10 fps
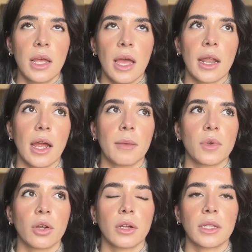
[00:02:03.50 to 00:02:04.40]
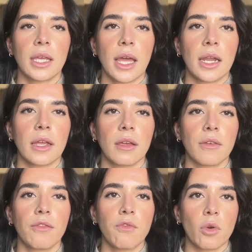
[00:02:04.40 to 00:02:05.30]
and I am currently getting
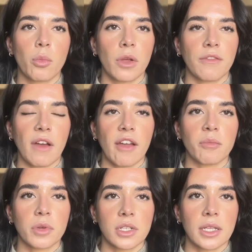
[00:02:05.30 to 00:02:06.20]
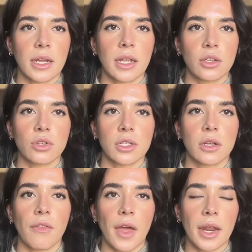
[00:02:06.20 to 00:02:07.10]
4.5% interest
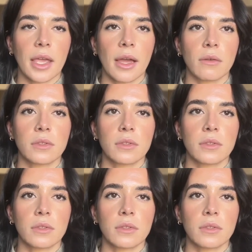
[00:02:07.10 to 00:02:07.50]
on that account.